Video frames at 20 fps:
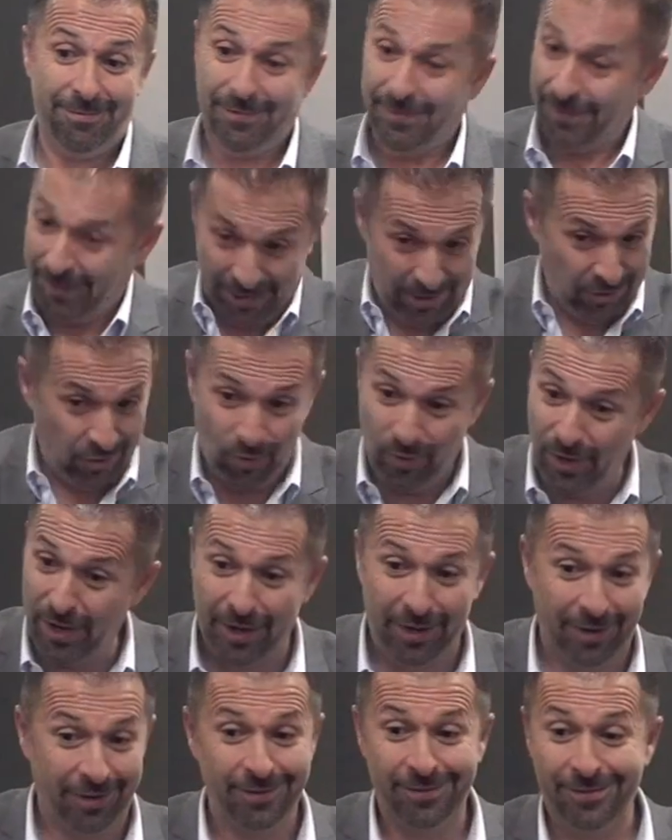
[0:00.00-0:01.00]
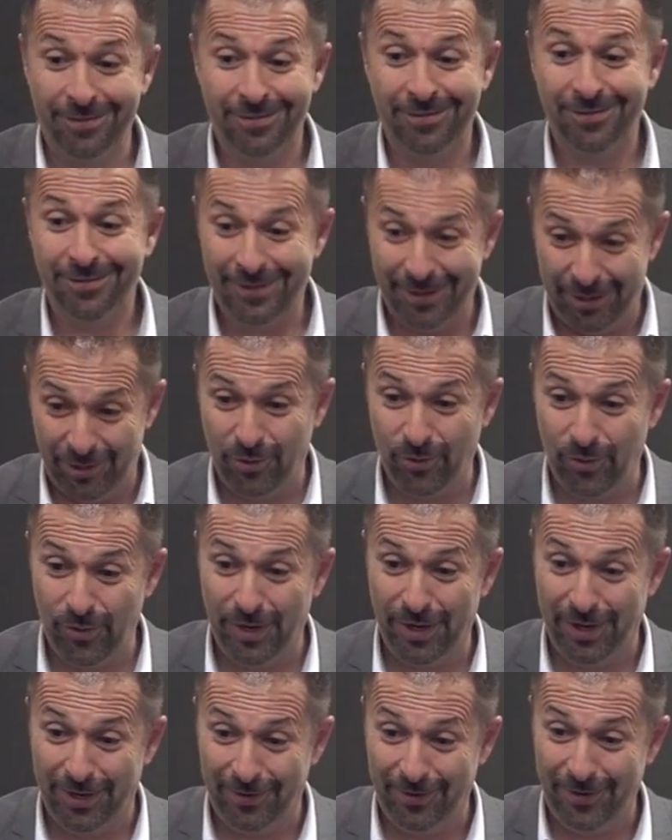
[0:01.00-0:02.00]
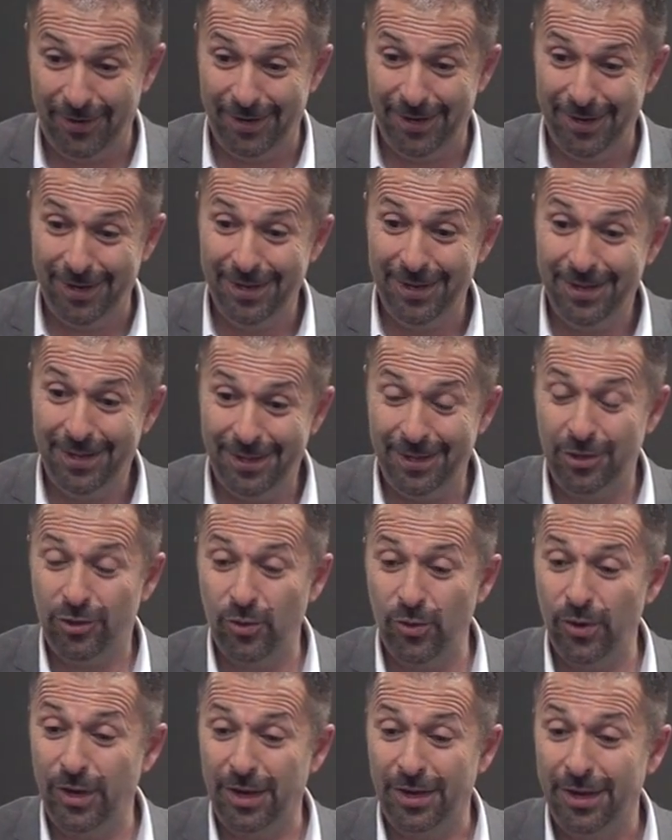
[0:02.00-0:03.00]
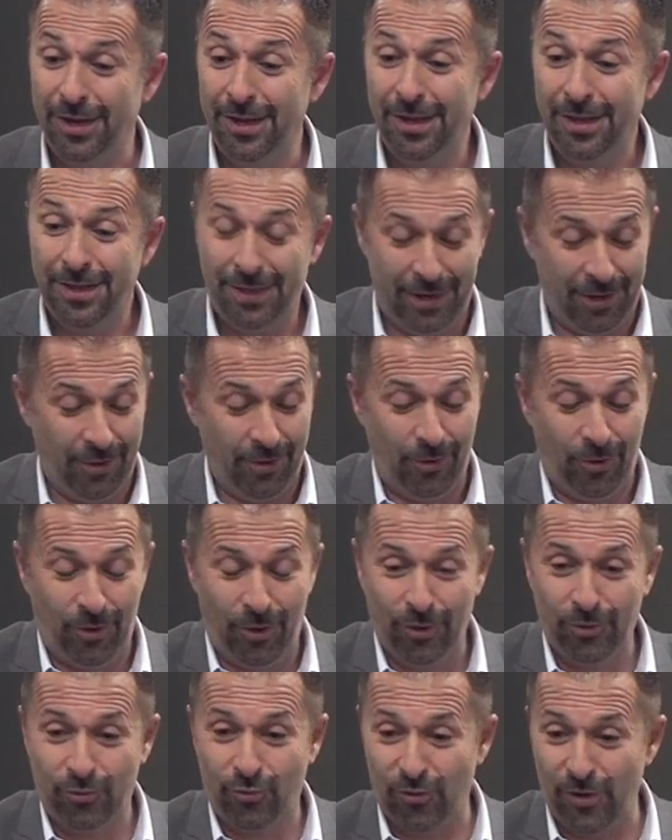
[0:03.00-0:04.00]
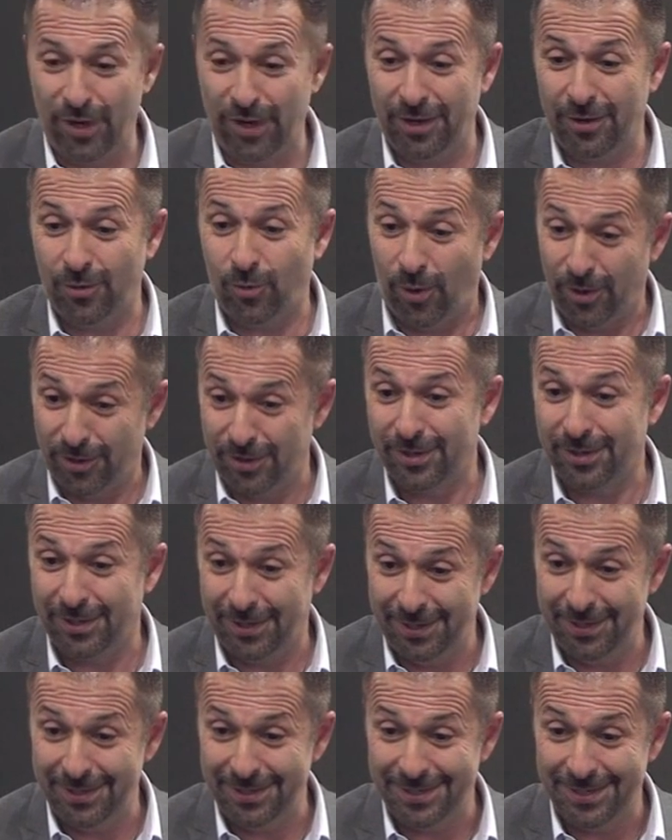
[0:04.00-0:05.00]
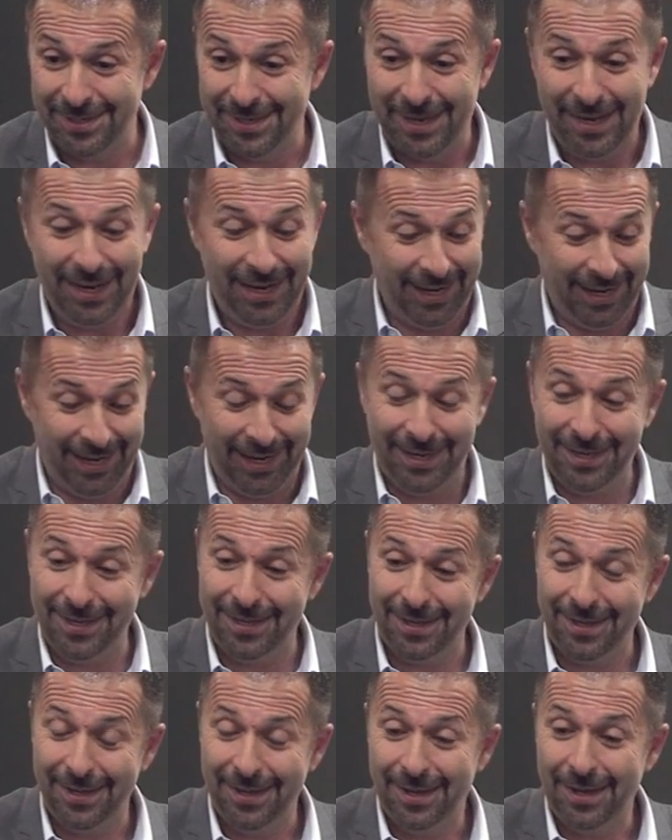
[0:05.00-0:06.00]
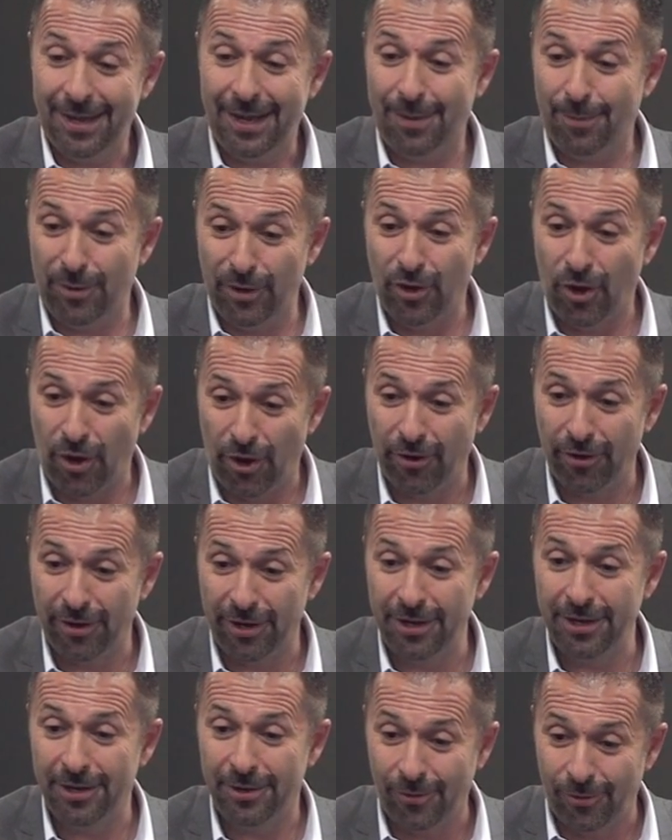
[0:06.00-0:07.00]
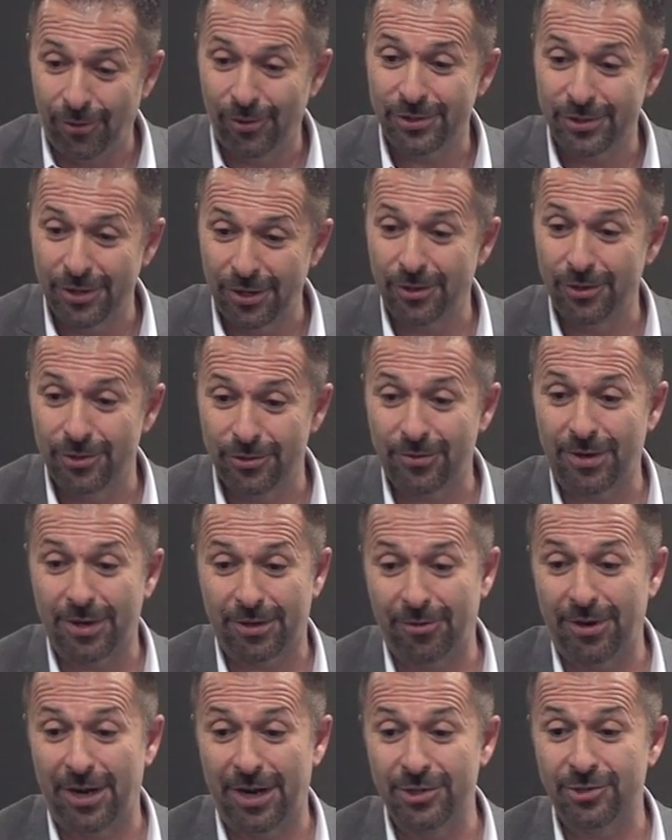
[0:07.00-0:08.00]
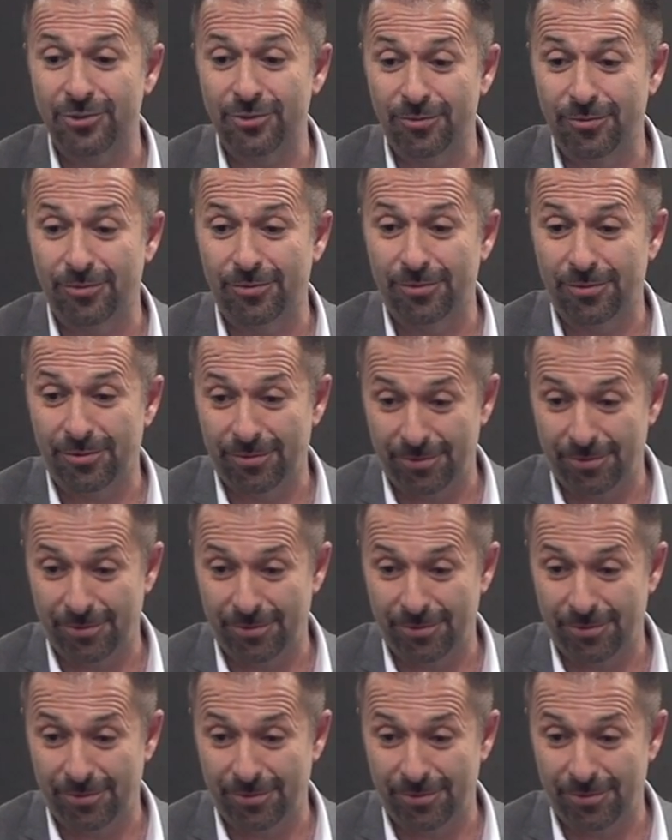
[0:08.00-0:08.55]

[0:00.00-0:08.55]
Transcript: They're doing it. They're doing it, right? They're doing it. They all drink quantities, and a minority also use recreational